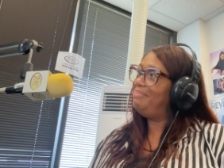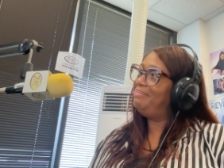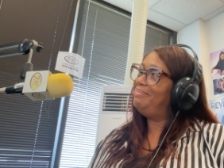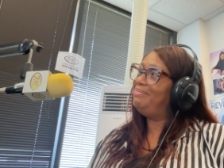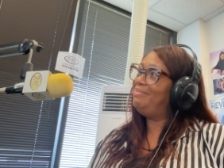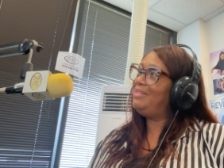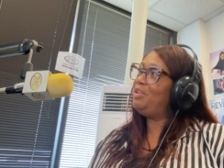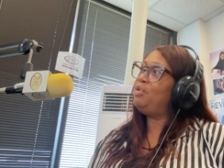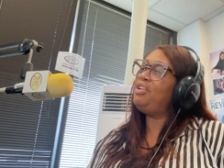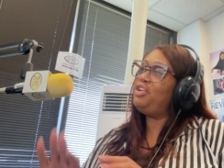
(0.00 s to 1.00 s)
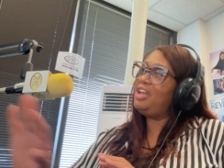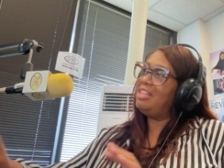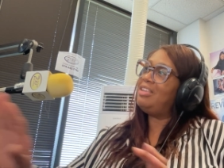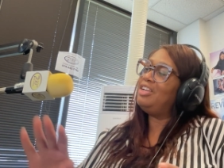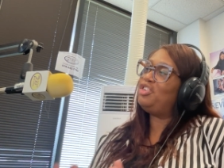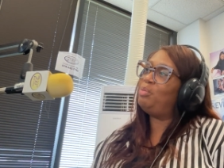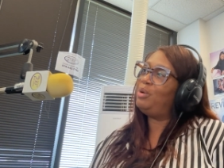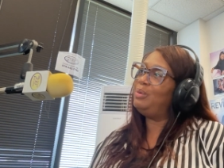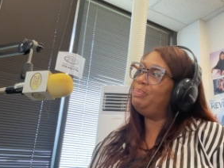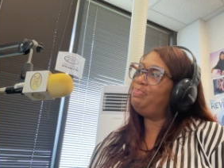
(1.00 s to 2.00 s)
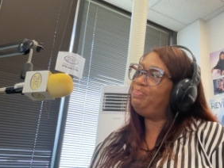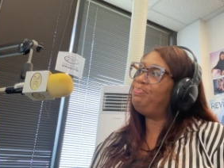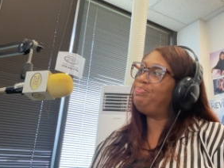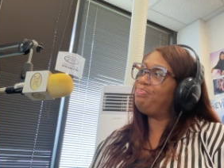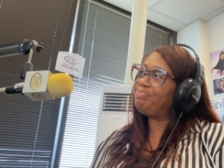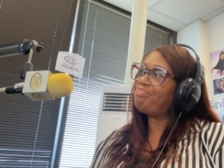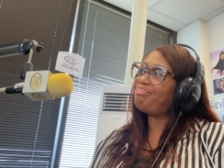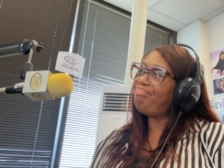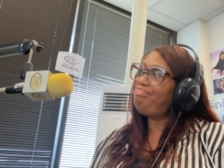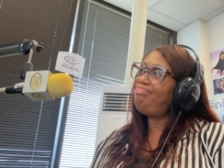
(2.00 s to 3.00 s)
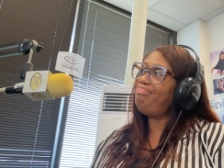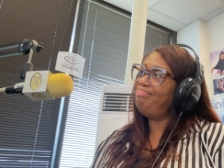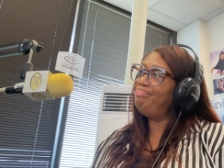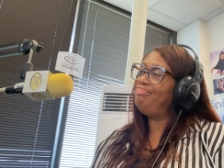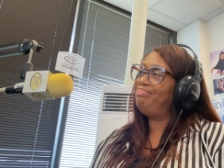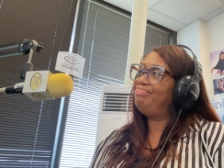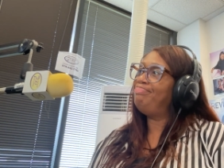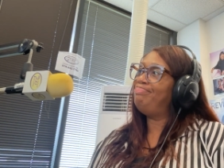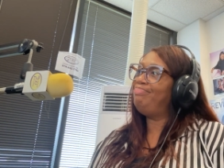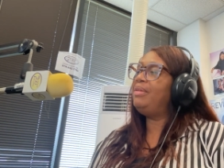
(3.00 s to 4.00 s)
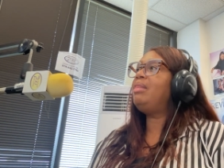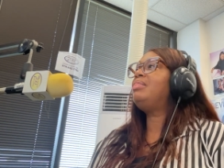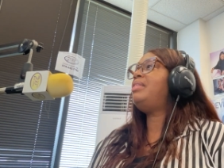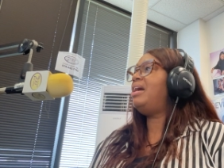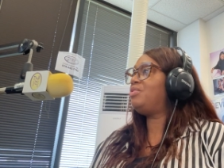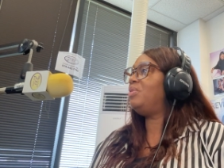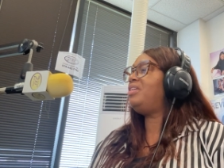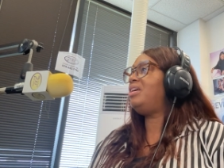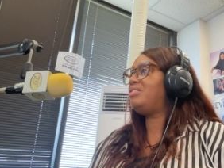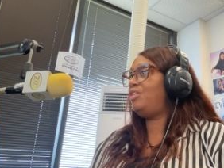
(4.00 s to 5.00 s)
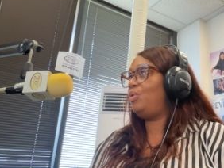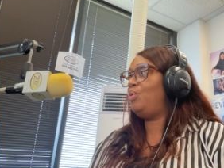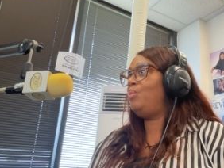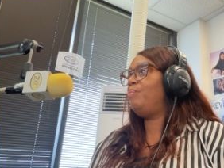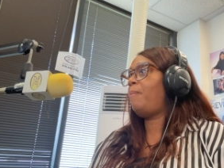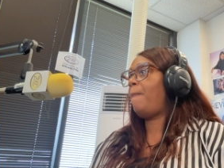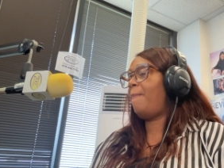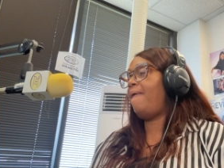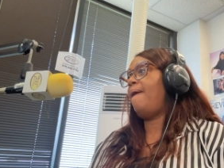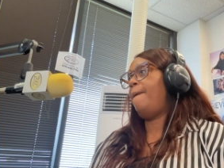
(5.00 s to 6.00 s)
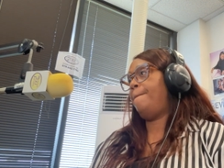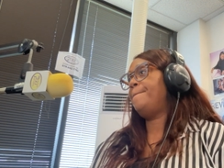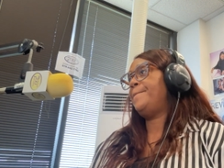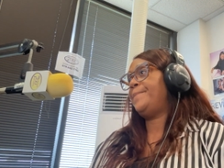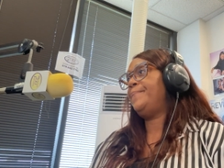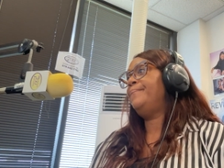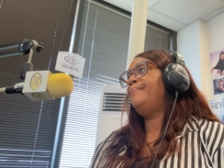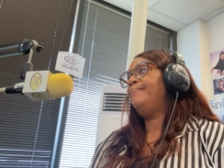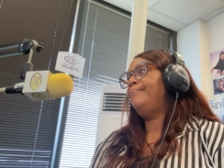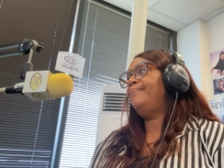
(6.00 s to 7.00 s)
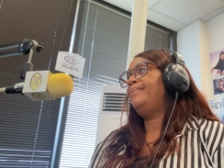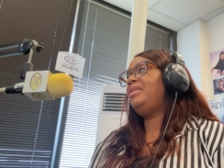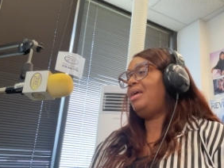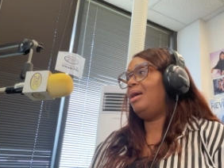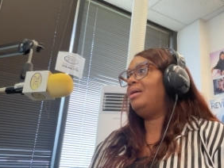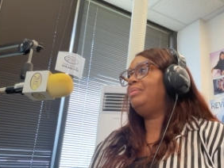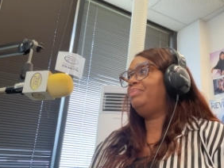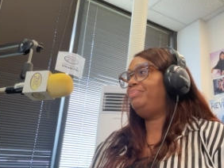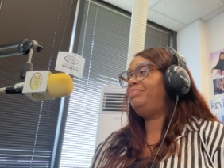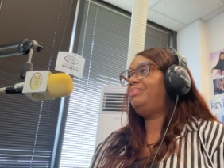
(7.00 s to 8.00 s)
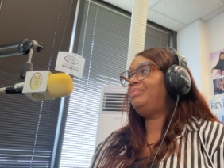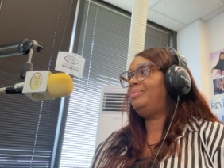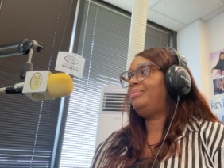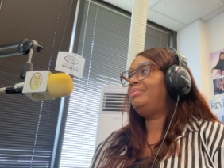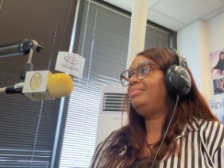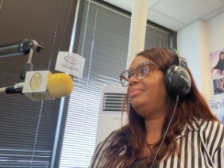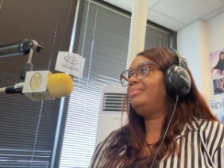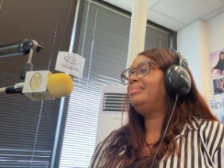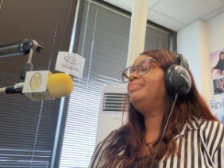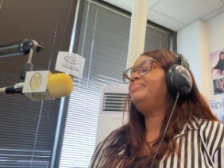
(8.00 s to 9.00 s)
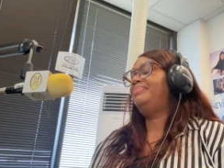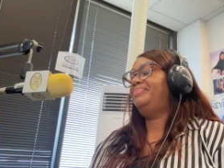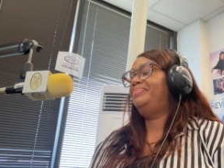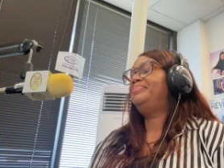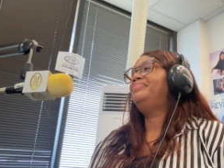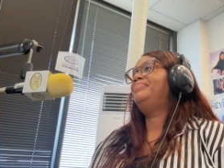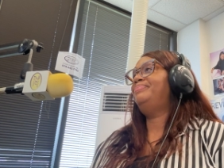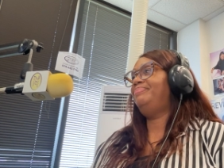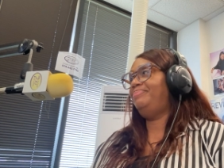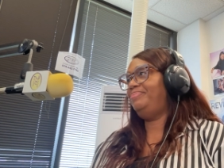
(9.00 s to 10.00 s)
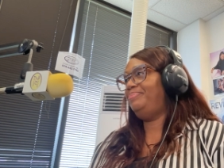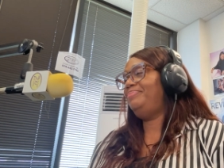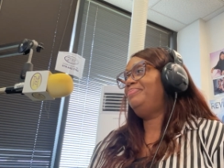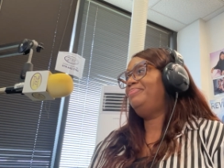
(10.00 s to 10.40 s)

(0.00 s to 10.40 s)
Okay. You, you're not touchable. Okay. Presumably. That's what they assume. Presumably. Yeah. Yeah, but you are. Not, yeah. Not knowing that you are very touchable. Mm-hmm.